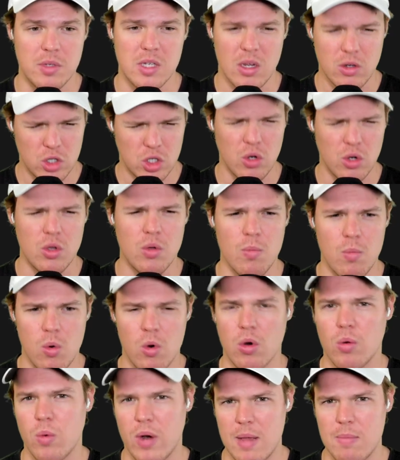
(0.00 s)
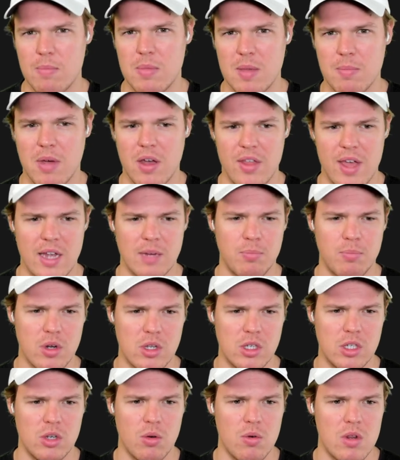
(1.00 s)
I'll show you more what I mean by that pretty
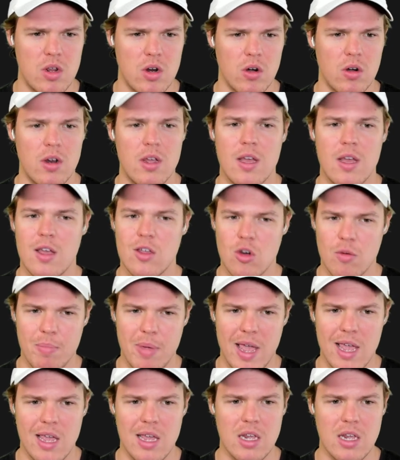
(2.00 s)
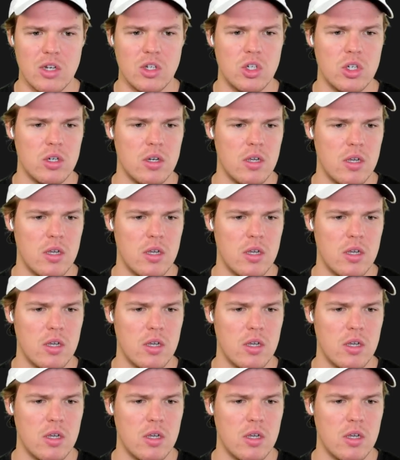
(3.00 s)
soon here. Your page,